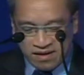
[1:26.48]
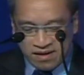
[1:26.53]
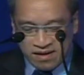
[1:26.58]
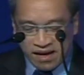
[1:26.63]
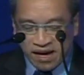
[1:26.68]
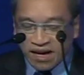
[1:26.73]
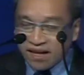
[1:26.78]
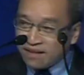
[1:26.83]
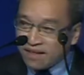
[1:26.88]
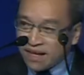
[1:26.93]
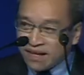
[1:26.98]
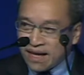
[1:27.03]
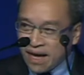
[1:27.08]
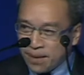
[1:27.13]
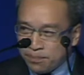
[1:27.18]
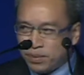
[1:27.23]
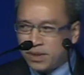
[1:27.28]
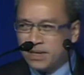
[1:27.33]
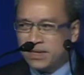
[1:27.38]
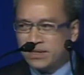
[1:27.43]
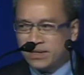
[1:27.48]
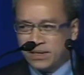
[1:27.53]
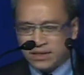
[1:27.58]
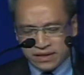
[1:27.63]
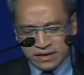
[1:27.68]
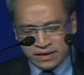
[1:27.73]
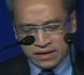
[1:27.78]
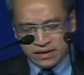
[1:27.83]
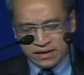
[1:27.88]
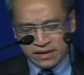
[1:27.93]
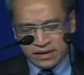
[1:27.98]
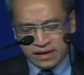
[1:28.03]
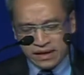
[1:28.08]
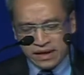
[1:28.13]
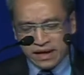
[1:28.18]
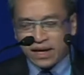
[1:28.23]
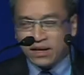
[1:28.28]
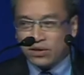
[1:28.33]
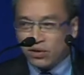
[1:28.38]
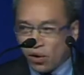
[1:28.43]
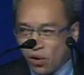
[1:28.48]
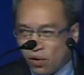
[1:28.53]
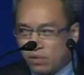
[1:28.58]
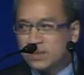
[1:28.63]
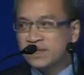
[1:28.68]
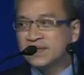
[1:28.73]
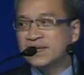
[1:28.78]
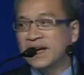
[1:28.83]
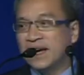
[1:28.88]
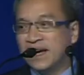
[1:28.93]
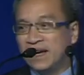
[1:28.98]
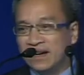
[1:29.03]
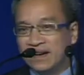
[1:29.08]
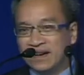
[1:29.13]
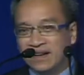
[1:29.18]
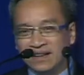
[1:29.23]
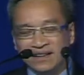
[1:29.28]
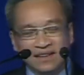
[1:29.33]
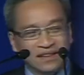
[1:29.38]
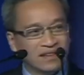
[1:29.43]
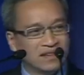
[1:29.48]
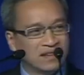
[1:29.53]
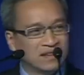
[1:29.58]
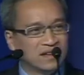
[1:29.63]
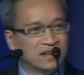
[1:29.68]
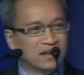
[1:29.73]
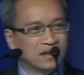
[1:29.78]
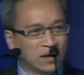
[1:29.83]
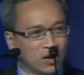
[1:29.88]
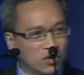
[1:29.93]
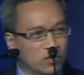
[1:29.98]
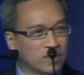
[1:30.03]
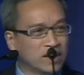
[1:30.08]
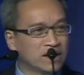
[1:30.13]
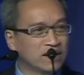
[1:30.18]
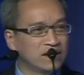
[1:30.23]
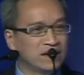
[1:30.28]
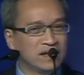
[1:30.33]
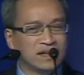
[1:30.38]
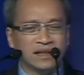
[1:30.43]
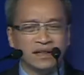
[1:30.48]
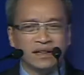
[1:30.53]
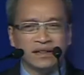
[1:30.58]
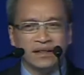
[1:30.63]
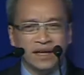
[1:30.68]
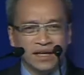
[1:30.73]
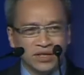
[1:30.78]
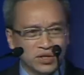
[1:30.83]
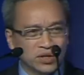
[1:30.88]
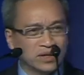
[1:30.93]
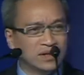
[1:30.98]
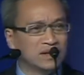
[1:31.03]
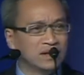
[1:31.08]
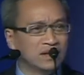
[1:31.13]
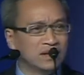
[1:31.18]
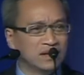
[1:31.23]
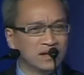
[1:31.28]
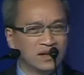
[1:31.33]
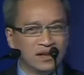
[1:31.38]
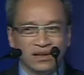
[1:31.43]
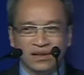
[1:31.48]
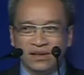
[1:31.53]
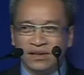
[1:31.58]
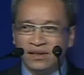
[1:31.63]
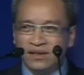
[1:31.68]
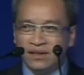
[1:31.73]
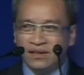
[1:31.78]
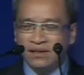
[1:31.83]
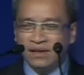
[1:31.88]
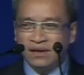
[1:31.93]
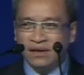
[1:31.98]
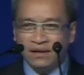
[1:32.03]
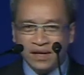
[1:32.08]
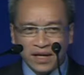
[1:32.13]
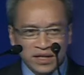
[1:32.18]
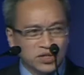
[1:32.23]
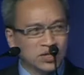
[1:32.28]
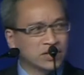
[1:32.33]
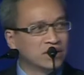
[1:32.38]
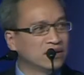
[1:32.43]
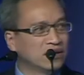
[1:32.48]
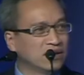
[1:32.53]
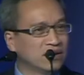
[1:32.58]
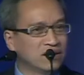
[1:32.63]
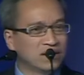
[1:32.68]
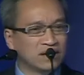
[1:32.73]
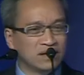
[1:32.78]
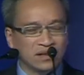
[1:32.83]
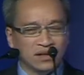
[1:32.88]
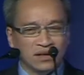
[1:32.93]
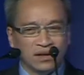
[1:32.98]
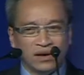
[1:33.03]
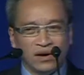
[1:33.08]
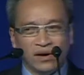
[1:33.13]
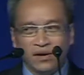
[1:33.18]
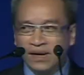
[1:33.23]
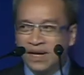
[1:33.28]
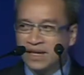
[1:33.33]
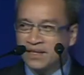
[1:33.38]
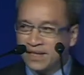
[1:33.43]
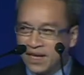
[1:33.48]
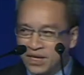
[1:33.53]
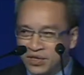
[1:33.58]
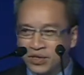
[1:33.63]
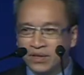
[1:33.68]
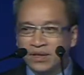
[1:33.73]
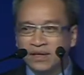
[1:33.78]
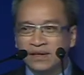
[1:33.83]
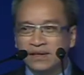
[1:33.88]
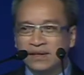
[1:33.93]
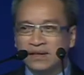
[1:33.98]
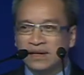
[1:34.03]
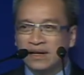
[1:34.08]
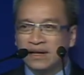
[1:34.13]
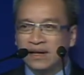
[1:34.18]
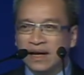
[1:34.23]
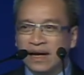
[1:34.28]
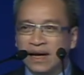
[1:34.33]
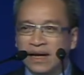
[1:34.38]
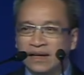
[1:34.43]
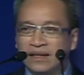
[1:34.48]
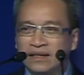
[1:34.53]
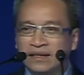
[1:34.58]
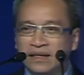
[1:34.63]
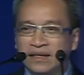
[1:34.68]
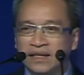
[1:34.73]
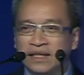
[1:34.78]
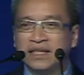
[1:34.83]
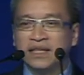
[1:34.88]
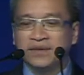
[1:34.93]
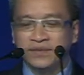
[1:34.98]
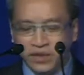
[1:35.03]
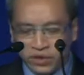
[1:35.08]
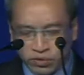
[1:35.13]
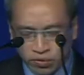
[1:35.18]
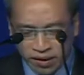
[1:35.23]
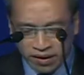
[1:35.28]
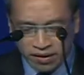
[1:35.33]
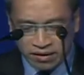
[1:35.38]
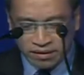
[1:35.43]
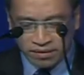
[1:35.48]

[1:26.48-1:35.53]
And that happens at all scale, global, national, regional, organizational, and individual.